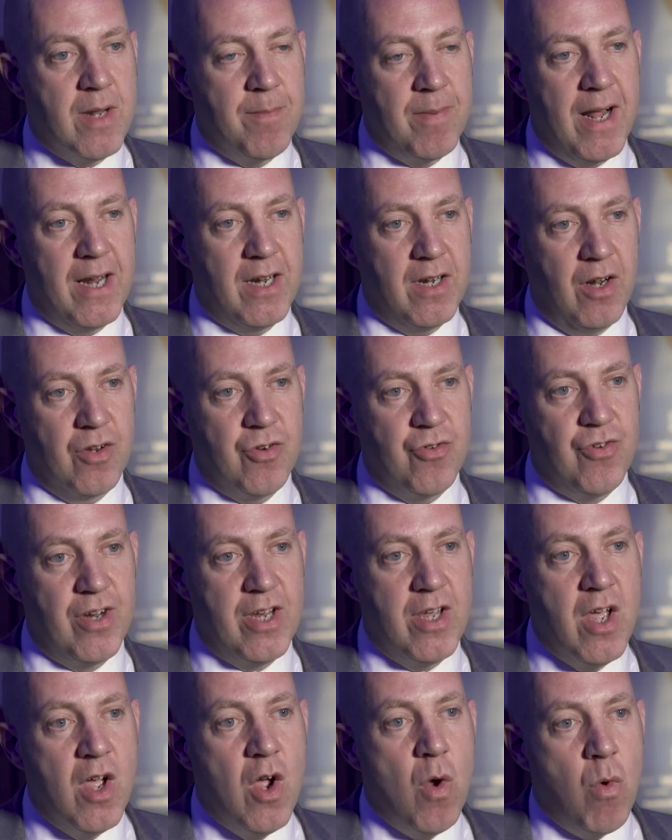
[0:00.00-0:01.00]
the Black Country.
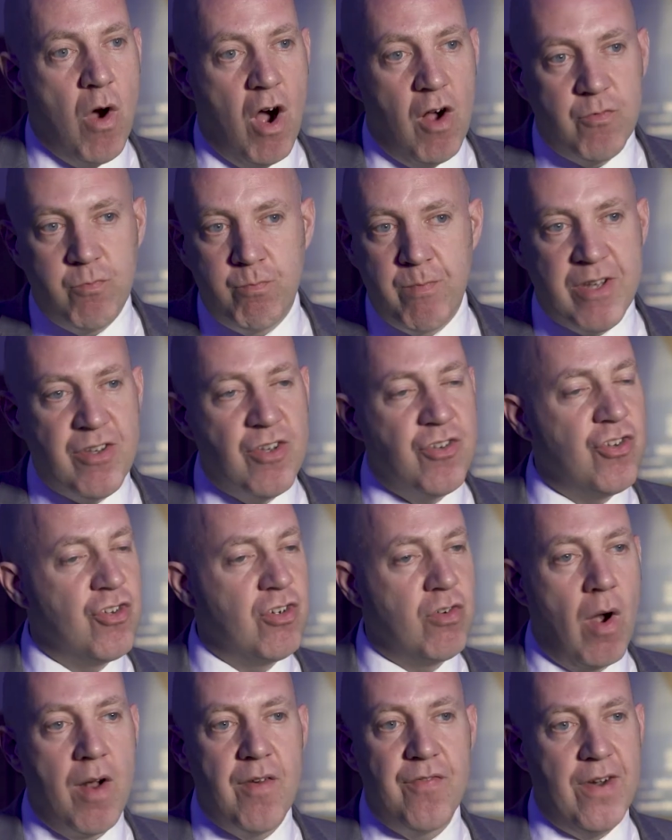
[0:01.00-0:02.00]
Our businesses are
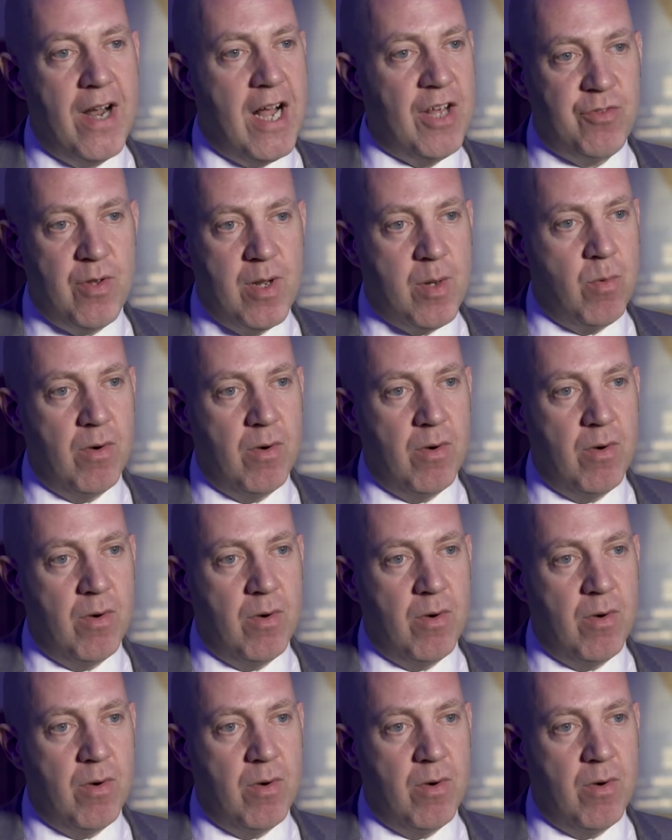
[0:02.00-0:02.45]
growing faster than